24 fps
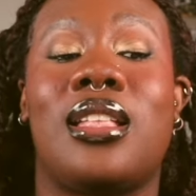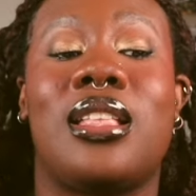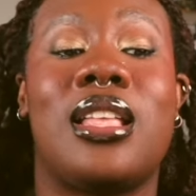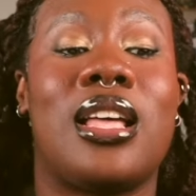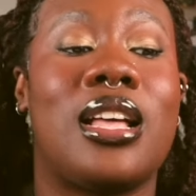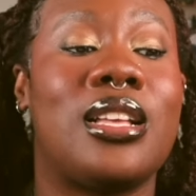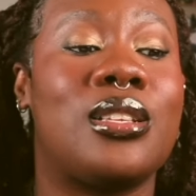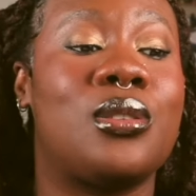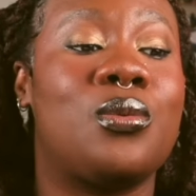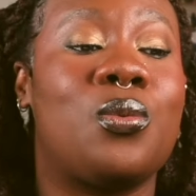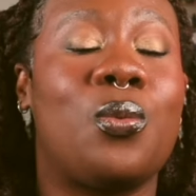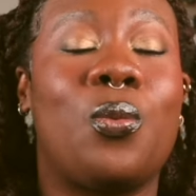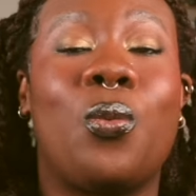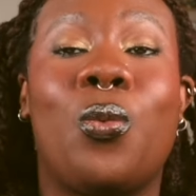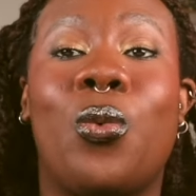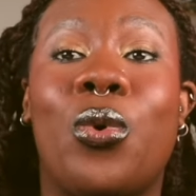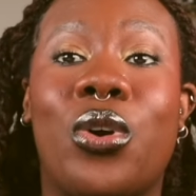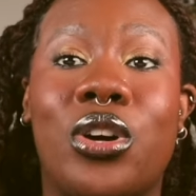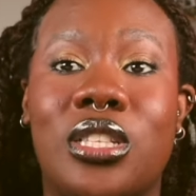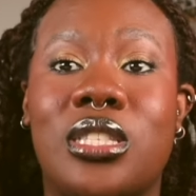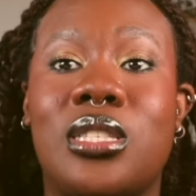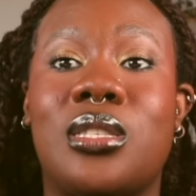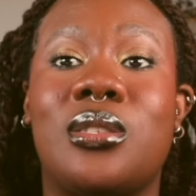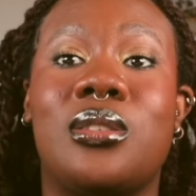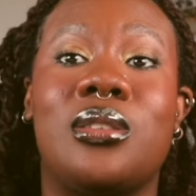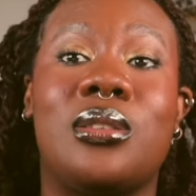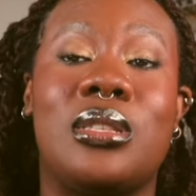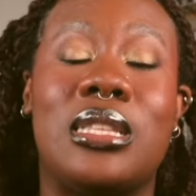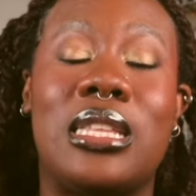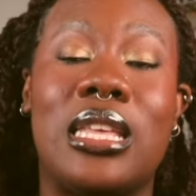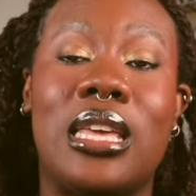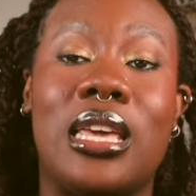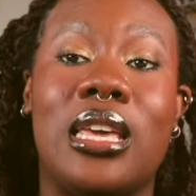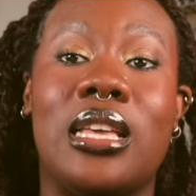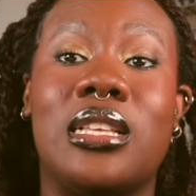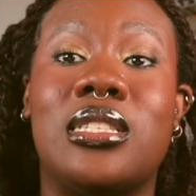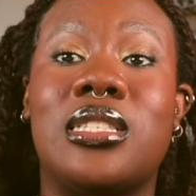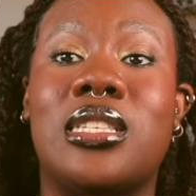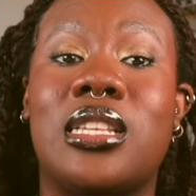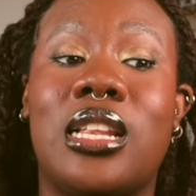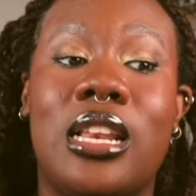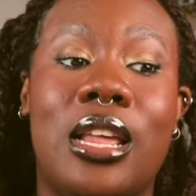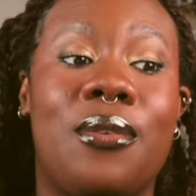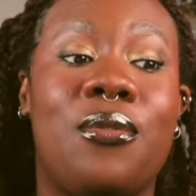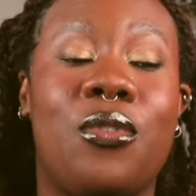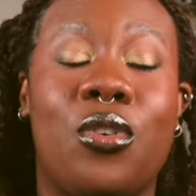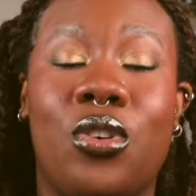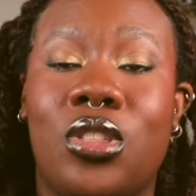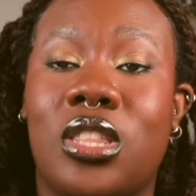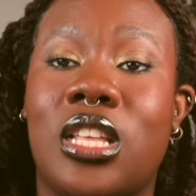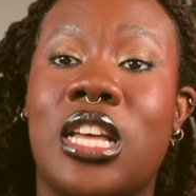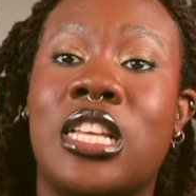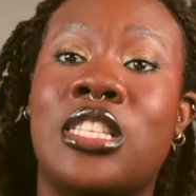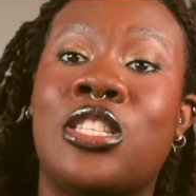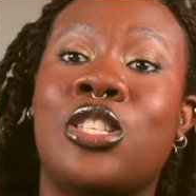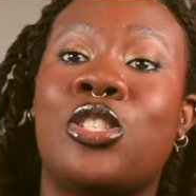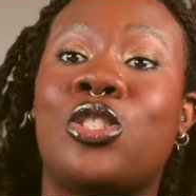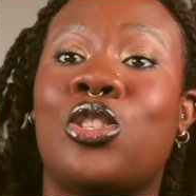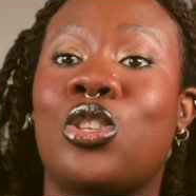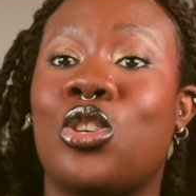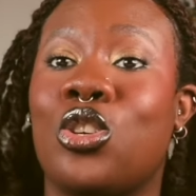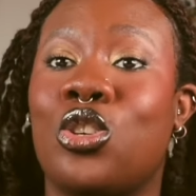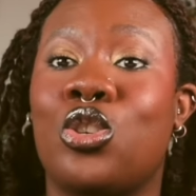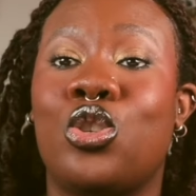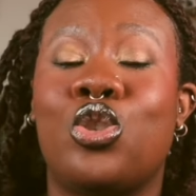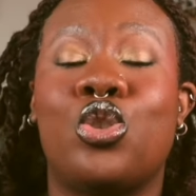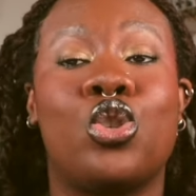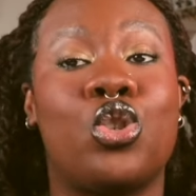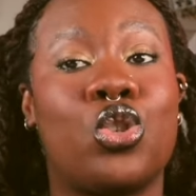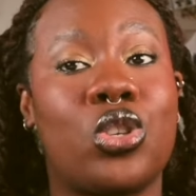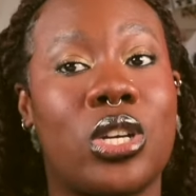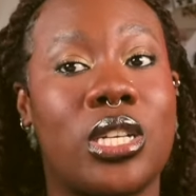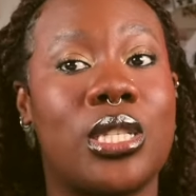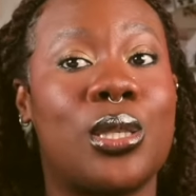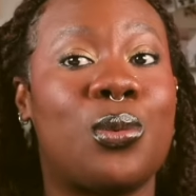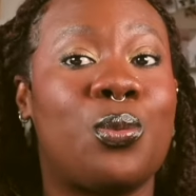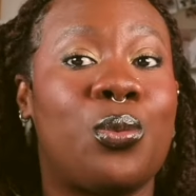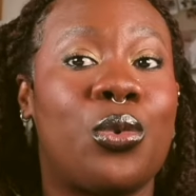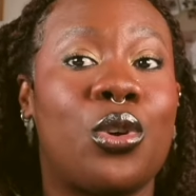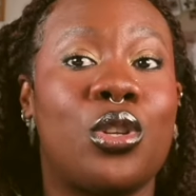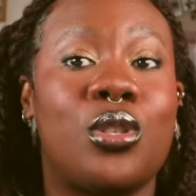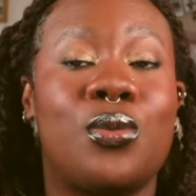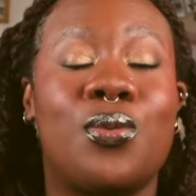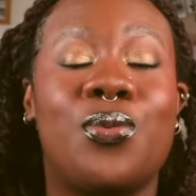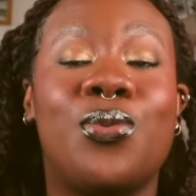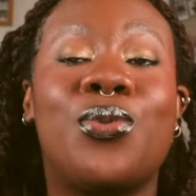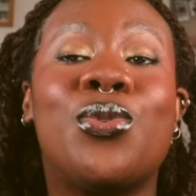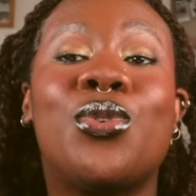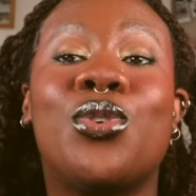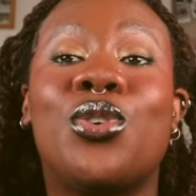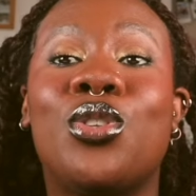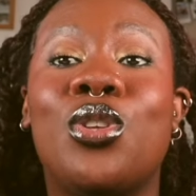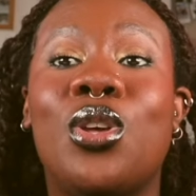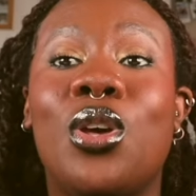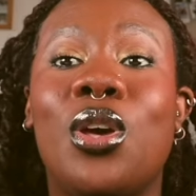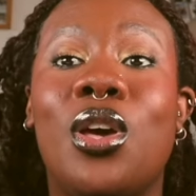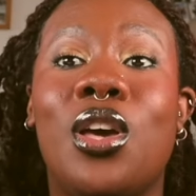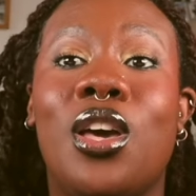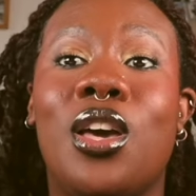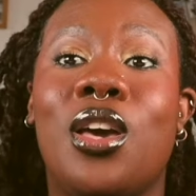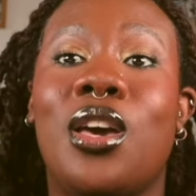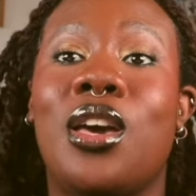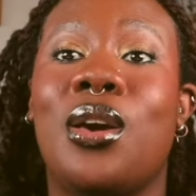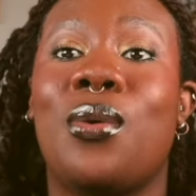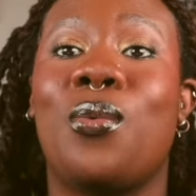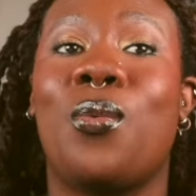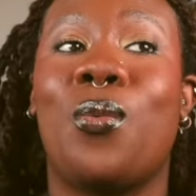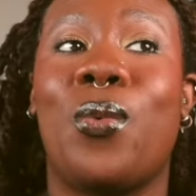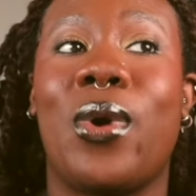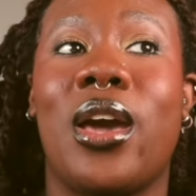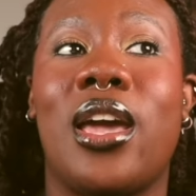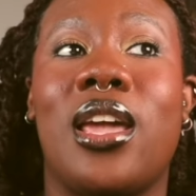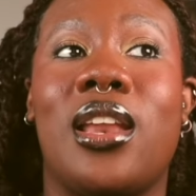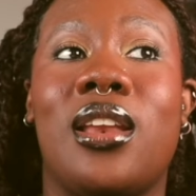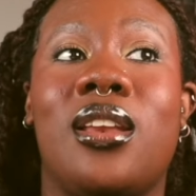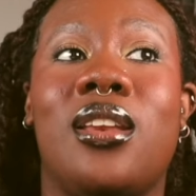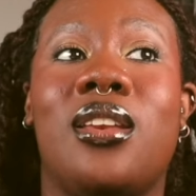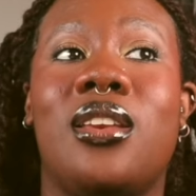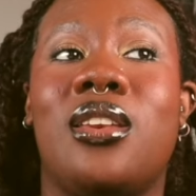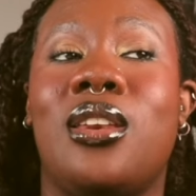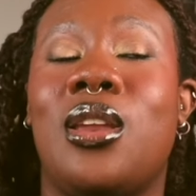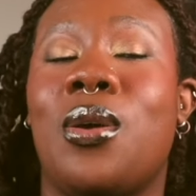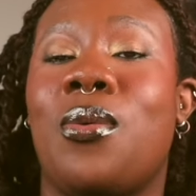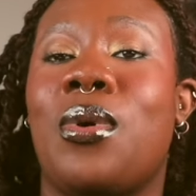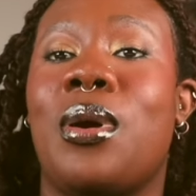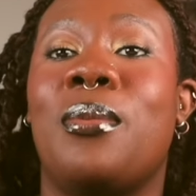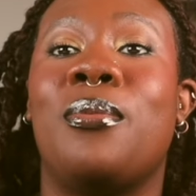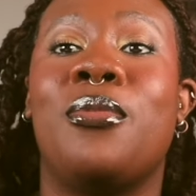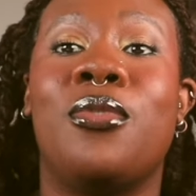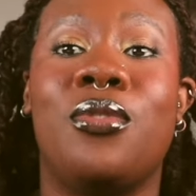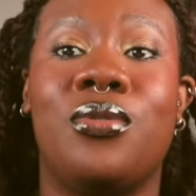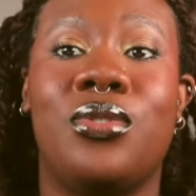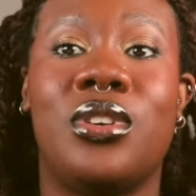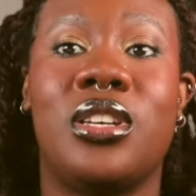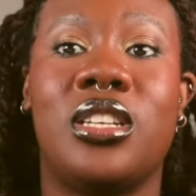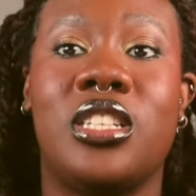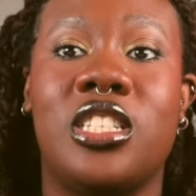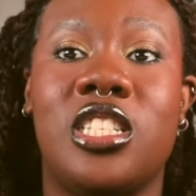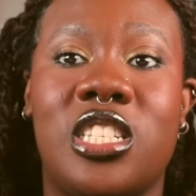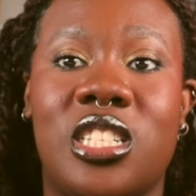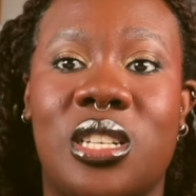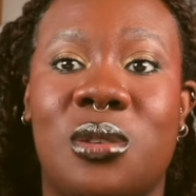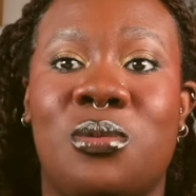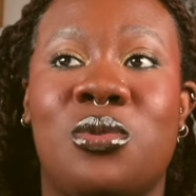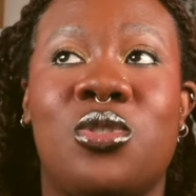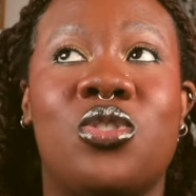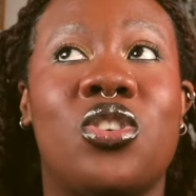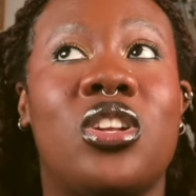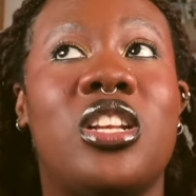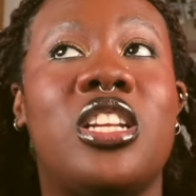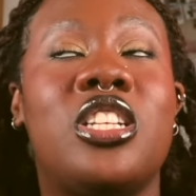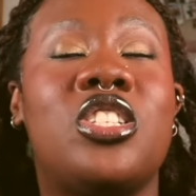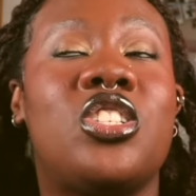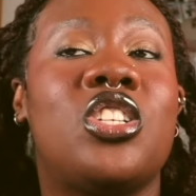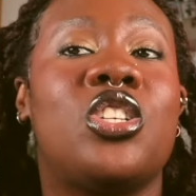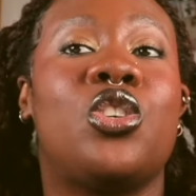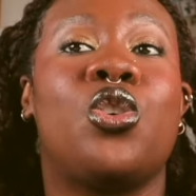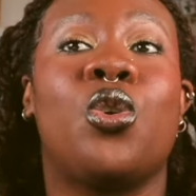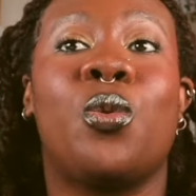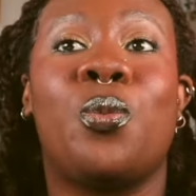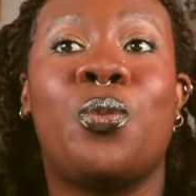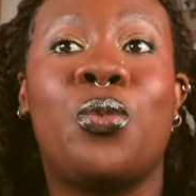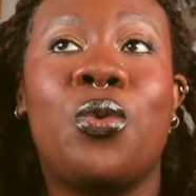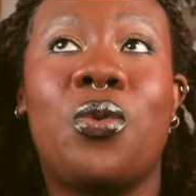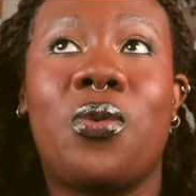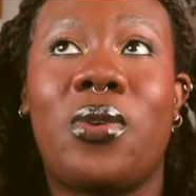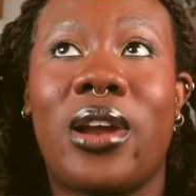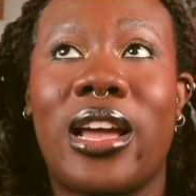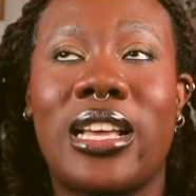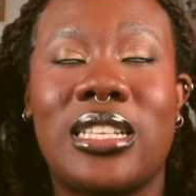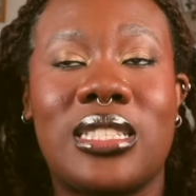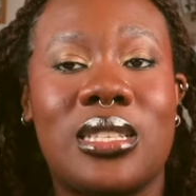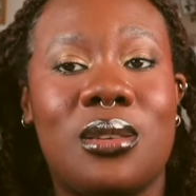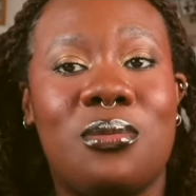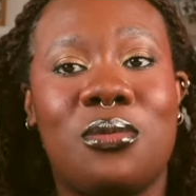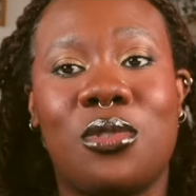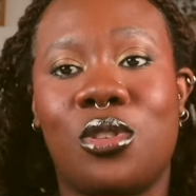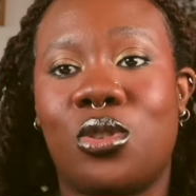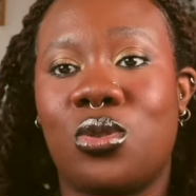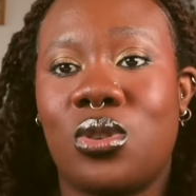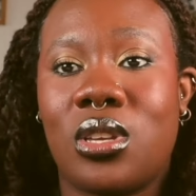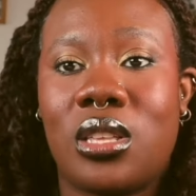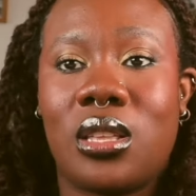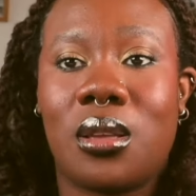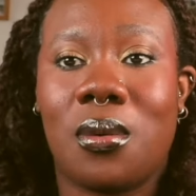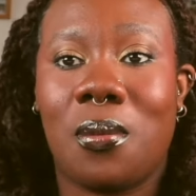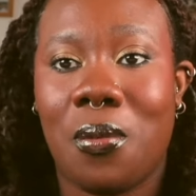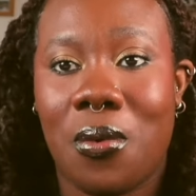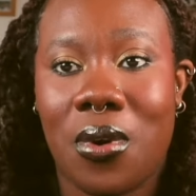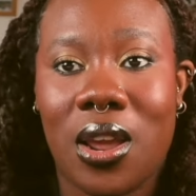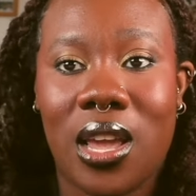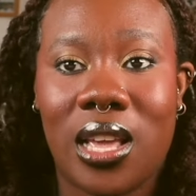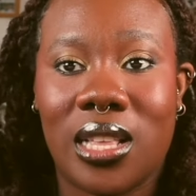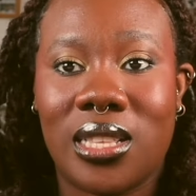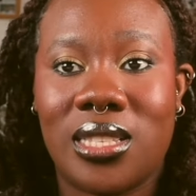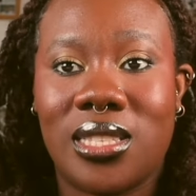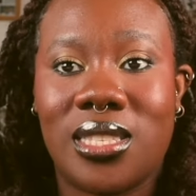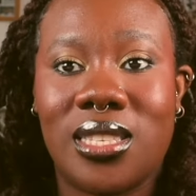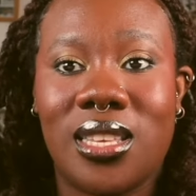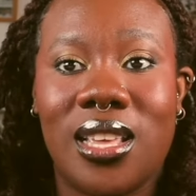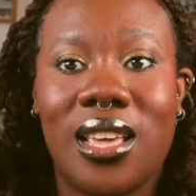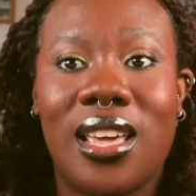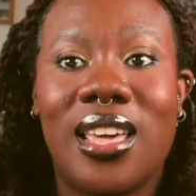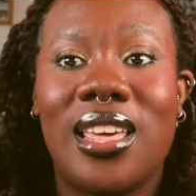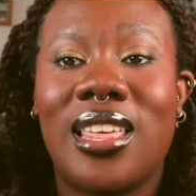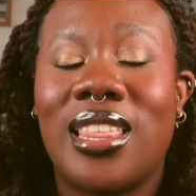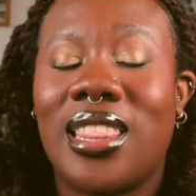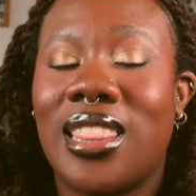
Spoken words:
And that's what the slave owners used to use to transport food when they were moving ships. So literally they'll put rice in between the braids.